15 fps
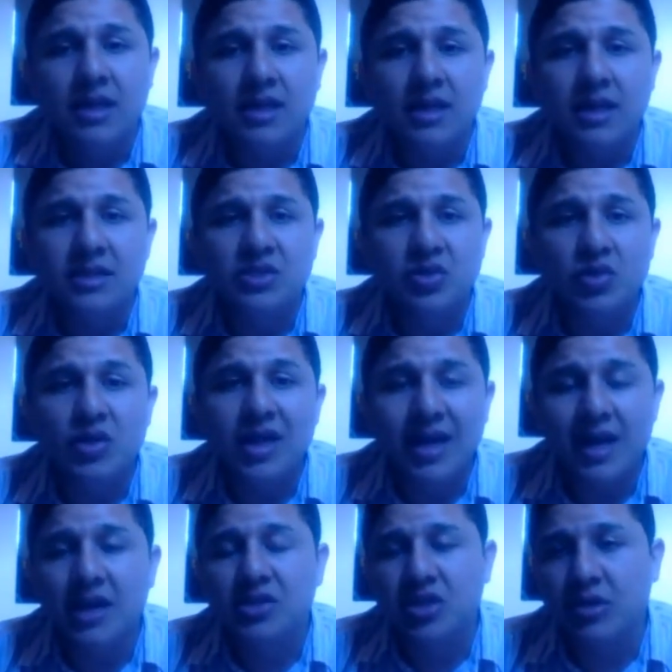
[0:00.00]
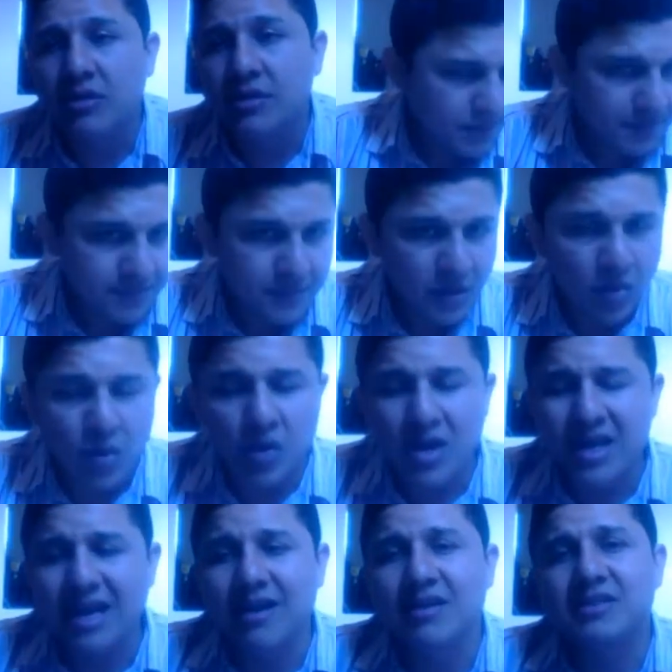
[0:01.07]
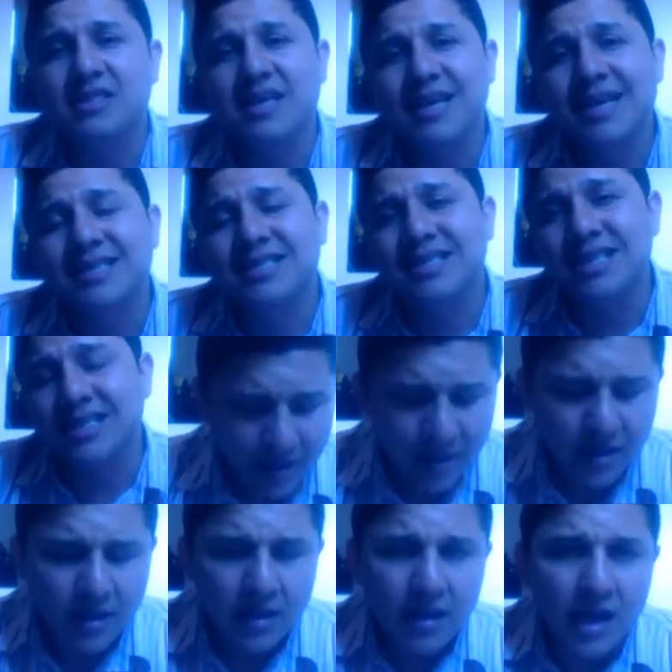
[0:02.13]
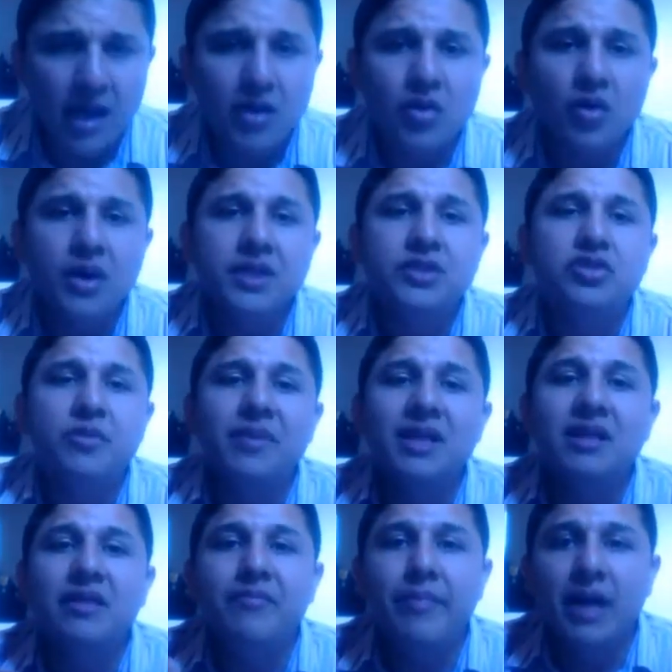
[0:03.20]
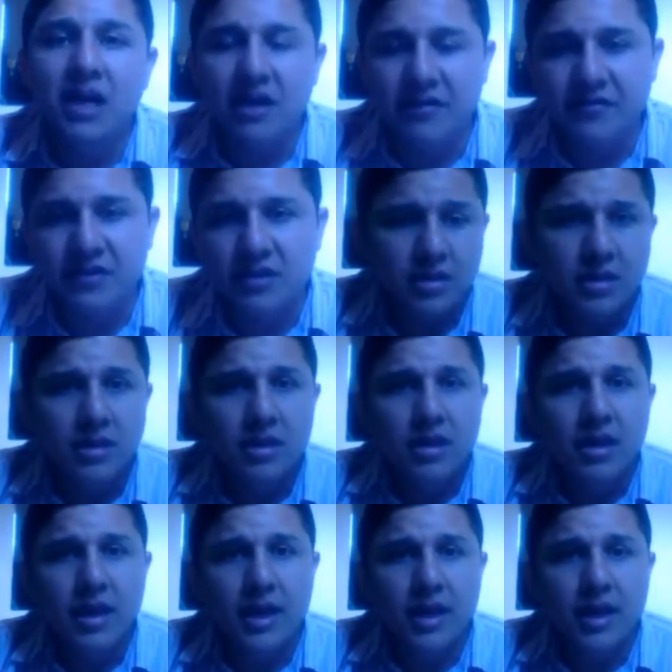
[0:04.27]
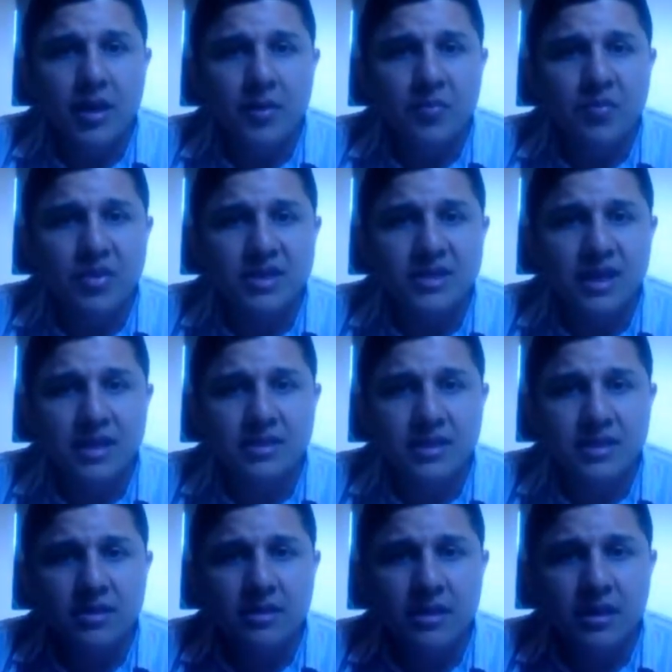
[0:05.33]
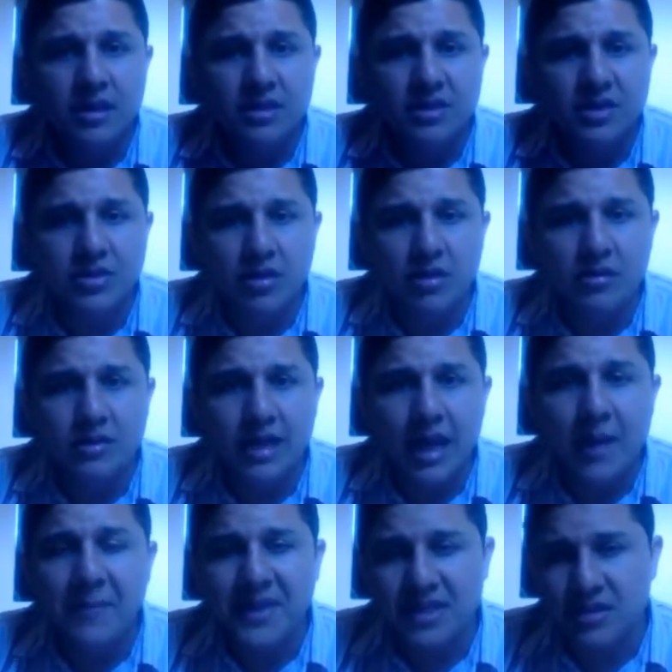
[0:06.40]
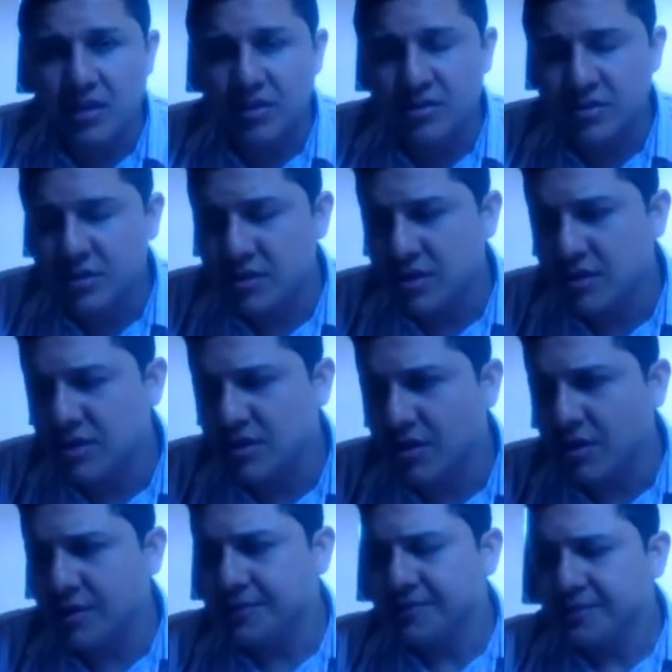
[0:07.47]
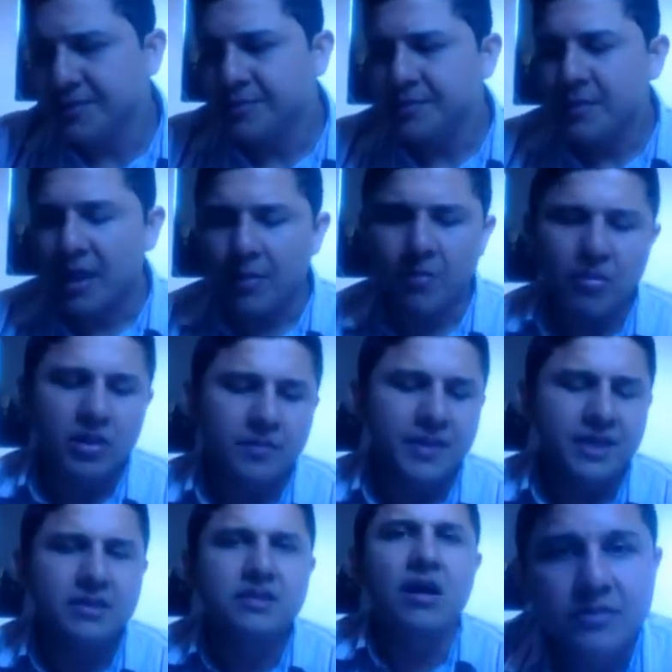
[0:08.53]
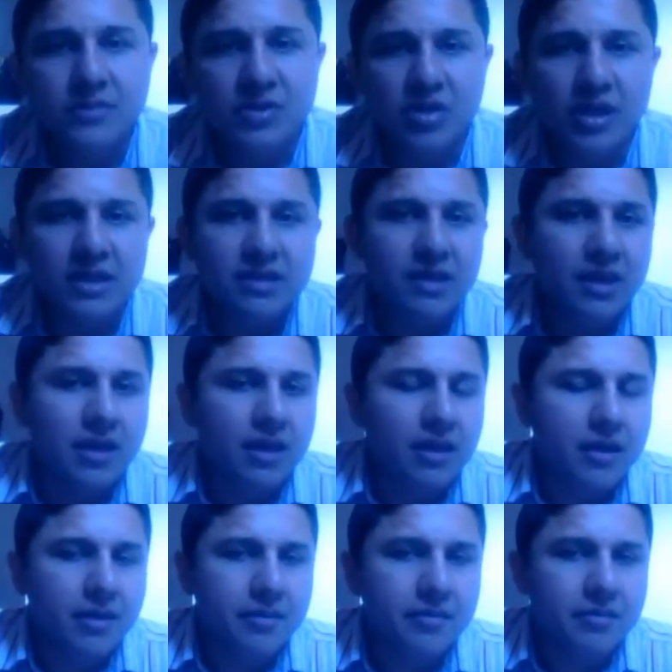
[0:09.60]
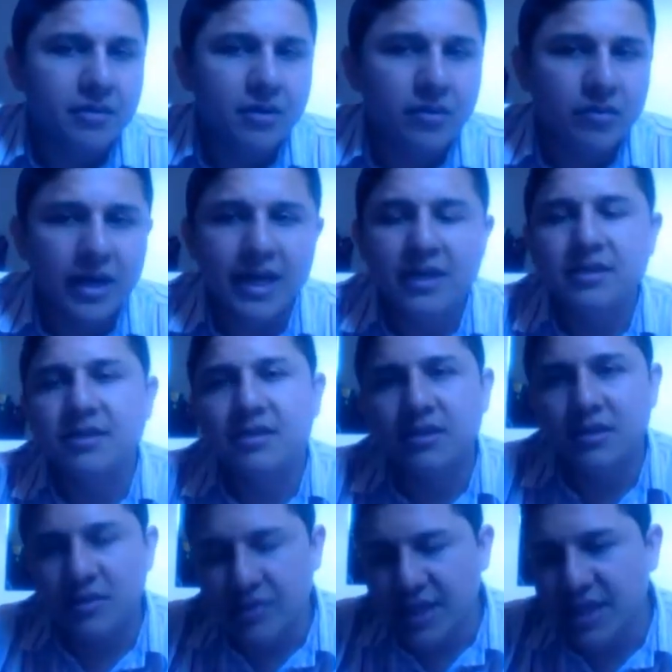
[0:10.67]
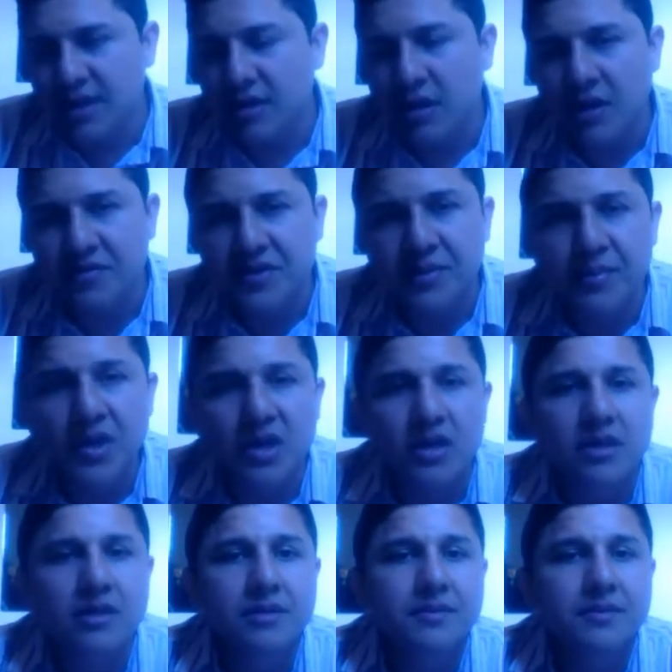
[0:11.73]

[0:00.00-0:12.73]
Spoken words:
some characters whom characteristics are going to be developed, presenting some episodes, some moments during the rest reading of the book.